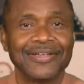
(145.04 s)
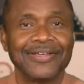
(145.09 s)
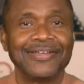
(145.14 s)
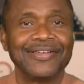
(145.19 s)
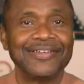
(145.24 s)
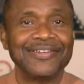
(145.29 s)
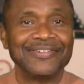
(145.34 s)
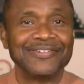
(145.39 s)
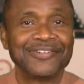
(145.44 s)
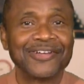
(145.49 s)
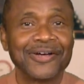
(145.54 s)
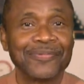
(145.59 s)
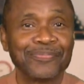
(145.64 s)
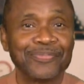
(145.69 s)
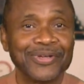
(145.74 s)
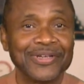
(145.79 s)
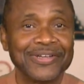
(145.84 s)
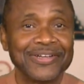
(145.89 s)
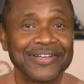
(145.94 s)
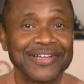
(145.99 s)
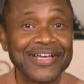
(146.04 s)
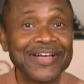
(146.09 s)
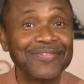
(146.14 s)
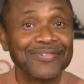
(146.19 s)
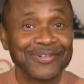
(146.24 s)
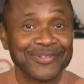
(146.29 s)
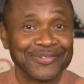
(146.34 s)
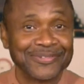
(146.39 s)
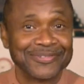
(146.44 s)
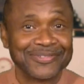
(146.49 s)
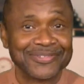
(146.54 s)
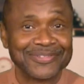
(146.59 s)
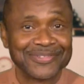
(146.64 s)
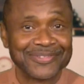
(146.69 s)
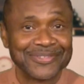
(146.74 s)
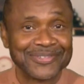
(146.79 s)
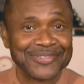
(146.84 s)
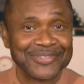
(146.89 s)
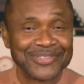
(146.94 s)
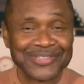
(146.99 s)
he's up in heaven
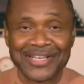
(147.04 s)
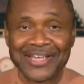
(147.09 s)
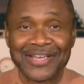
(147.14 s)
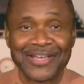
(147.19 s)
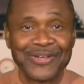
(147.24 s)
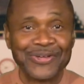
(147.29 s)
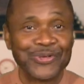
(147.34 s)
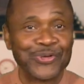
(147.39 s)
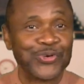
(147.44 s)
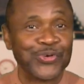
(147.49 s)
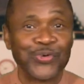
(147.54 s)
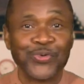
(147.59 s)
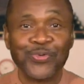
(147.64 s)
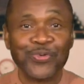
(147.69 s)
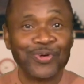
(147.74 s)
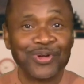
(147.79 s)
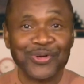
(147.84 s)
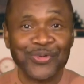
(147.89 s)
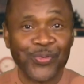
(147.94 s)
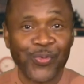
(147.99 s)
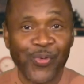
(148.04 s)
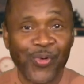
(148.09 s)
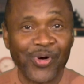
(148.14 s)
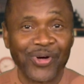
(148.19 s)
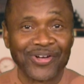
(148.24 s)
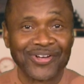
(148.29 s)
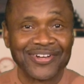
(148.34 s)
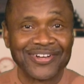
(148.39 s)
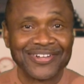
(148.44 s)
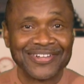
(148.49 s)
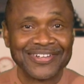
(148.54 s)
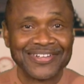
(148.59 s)
singing Cooling Water.